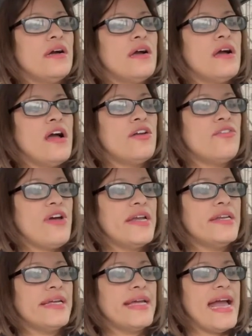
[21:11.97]

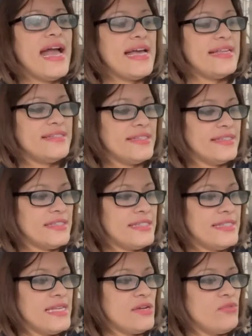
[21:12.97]
hyaluronic acid
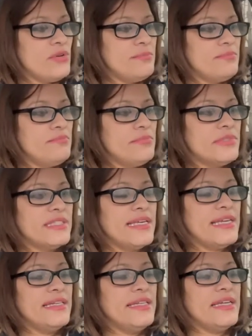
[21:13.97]
serum
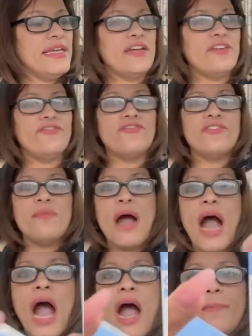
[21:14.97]
skincare from
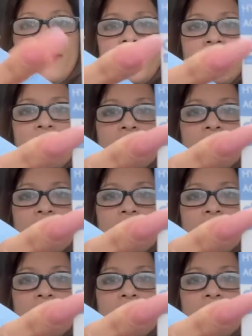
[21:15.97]
Abby.